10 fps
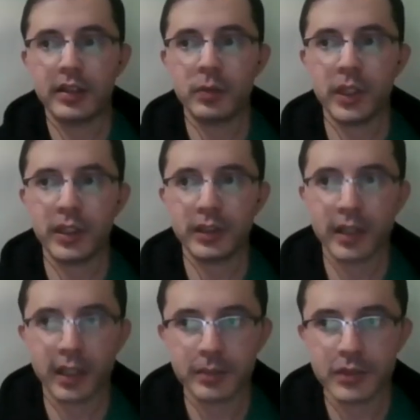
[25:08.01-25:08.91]
When it
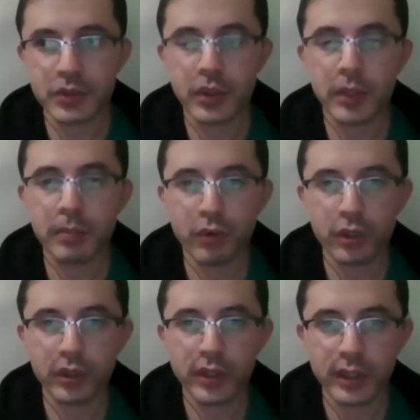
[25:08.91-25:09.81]
comes to a
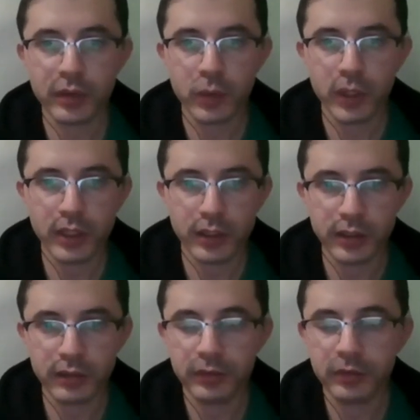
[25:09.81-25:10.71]
point that we
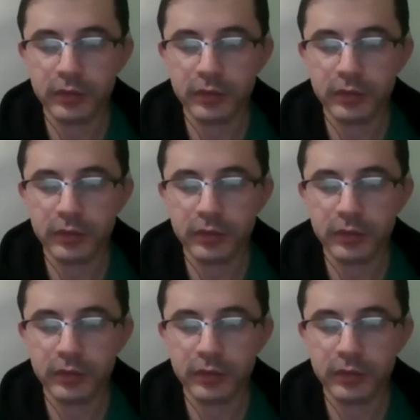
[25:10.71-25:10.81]
cannot